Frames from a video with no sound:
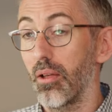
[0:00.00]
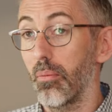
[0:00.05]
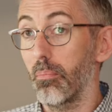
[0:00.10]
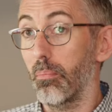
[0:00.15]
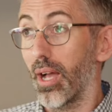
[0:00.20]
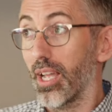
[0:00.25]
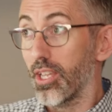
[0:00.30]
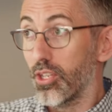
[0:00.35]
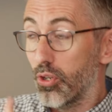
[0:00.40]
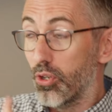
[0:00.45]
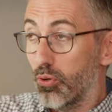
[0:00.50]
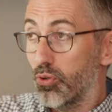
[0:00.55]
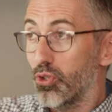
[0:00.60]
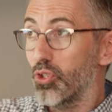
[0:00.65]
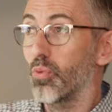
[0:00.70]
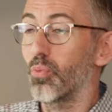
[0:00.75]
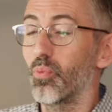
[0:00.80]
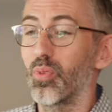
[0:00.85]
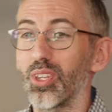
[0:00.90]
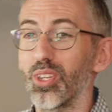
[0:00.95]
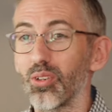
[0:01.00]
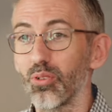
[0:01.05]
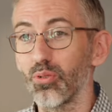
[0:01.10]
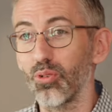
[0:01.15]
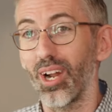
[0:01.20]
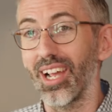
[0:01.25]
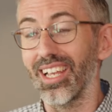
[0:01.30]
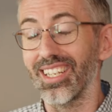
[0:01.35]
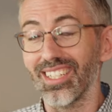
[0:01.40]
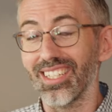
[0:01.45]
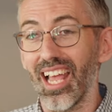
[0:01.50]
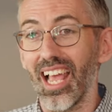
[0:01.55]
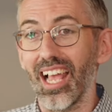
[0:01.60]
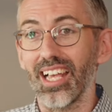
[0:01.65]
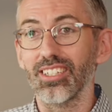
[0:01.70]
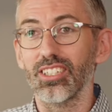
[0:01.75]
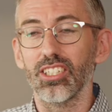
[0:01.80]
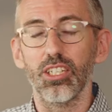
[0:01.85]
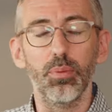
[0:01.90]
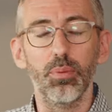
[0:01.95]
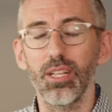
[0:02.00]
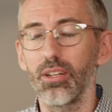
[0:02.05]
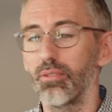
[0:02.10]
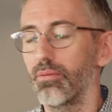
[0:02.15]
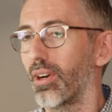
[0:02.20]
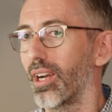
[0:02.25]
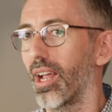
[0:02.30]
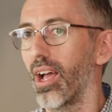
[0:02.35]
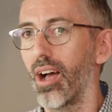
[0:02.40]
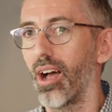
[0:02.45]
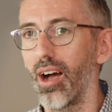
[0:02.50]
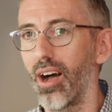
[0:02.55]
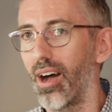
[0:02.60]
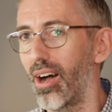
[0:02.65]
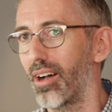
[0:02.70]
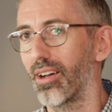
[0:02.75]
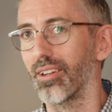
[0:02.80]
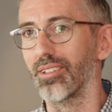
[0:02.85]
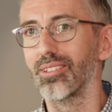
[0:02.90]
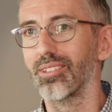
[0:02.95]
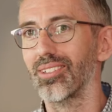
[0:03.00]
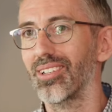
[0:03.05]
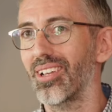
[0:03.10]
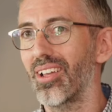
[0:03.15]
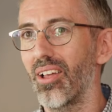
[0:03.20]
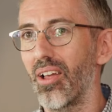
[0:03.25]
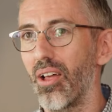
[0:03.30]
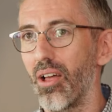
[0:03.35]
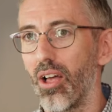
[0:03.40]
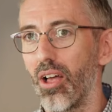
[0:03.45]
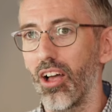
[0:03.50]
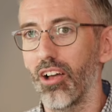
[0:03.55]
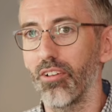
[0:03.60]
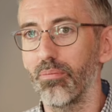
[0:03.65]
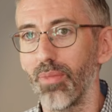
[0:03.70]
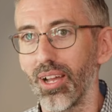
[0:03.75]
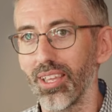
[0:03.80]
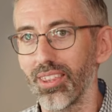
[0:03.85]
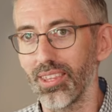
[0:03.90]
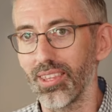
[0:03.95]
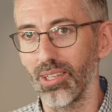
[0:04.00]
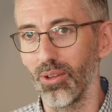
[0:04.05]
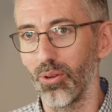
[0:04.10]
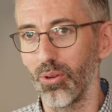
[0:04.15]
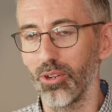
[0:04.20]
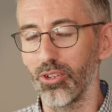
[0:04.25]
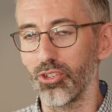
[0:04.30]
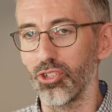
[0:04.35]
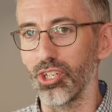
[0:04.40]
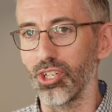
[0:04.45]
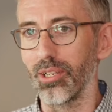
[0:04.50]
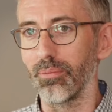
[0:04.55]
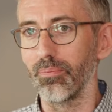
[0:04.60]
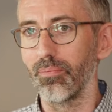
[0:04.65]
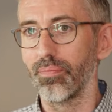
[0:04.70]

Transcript: My union with Christ has to be at the very heart of my theology.